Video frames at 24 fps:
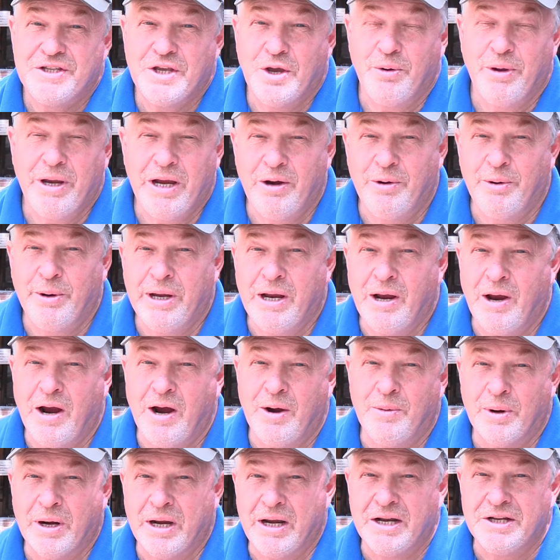So here we
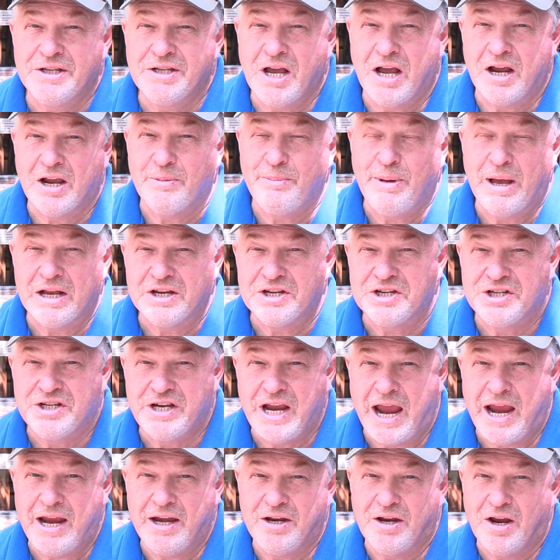are. We're going to talk about
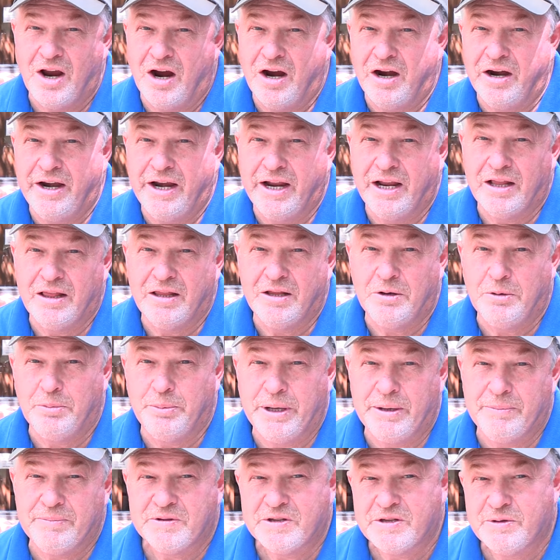shade gardening a little
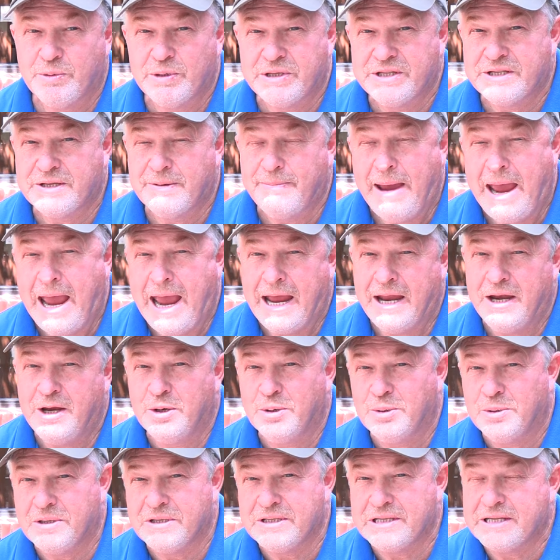bit with some
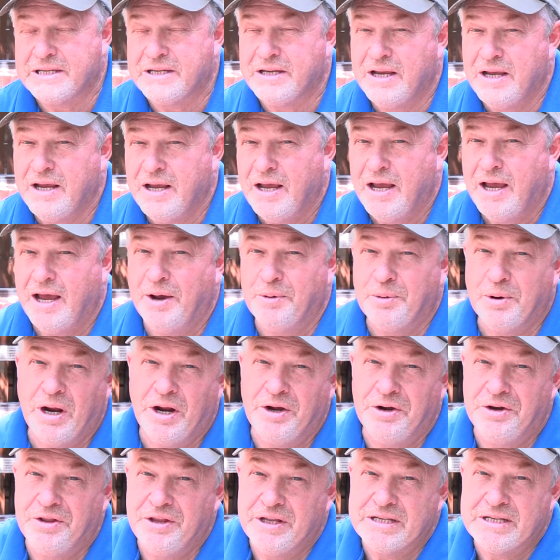annuals. We're
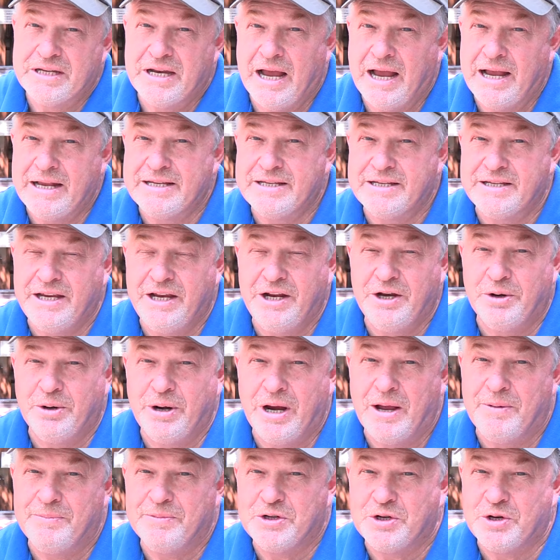under this nice cedar
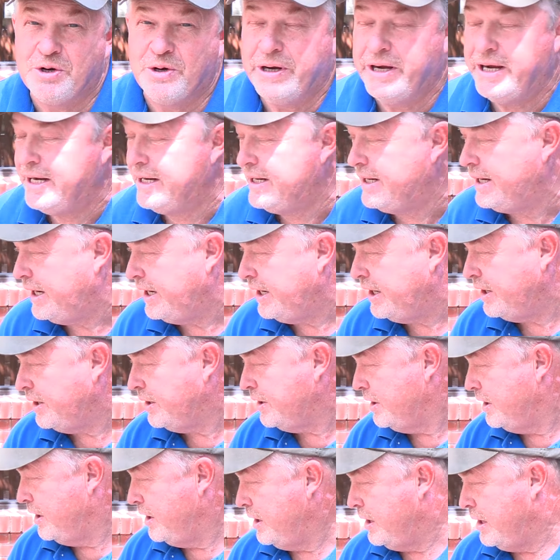elm tree
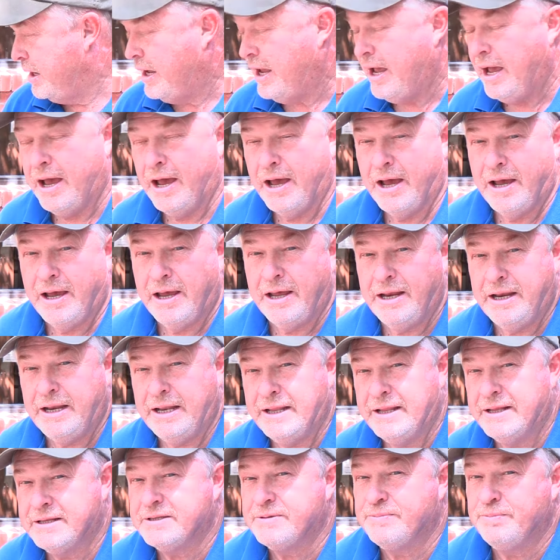here,
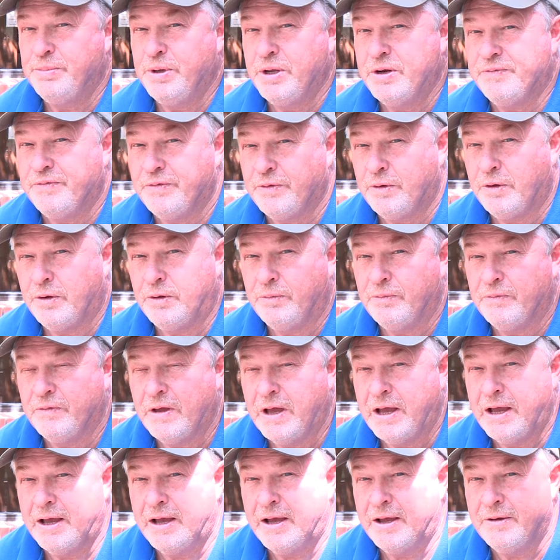this beautiful
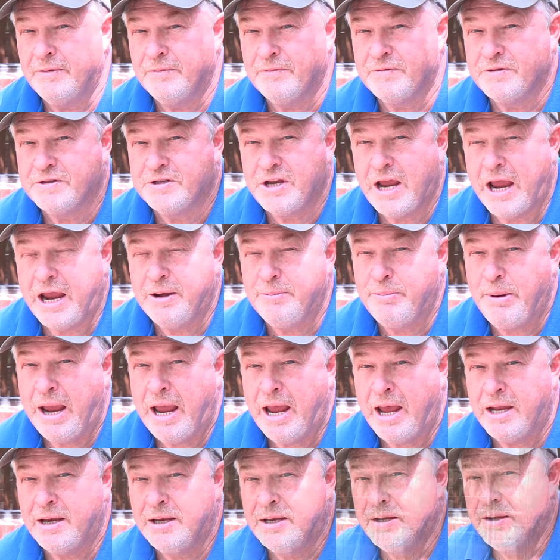shade
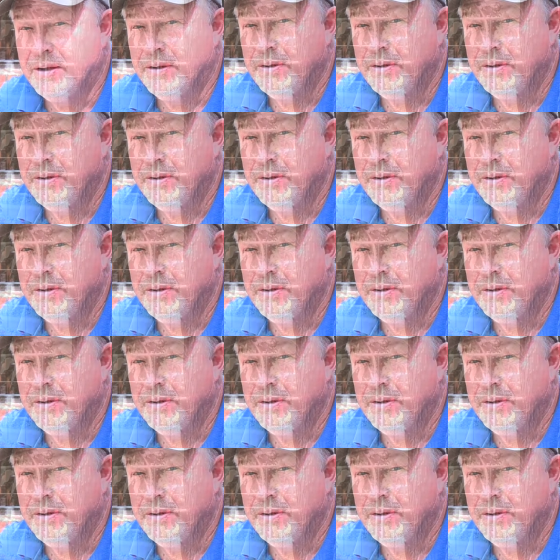bed.